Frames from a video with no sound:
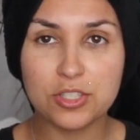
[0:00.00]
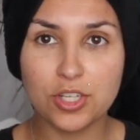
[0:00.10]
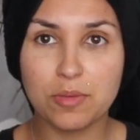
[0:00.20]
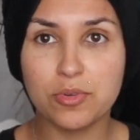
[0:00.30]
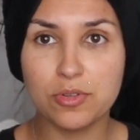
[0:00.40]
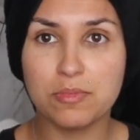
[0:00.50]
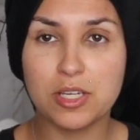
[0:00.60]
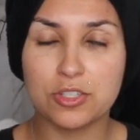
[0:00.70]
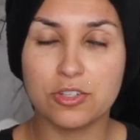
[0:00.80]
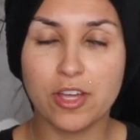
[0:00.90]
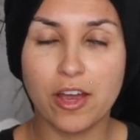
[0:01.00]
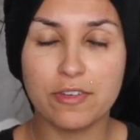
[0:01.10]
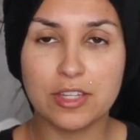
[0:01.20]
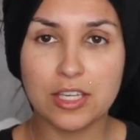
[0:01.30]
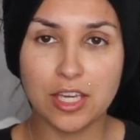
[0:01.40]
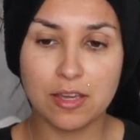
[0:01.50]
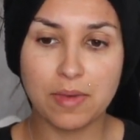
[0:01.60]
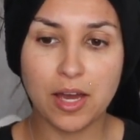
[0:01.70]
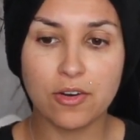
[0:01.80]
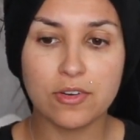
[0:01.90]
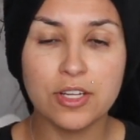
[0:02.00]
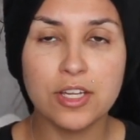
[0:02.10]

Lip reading: shampoo to make sure that everything came out.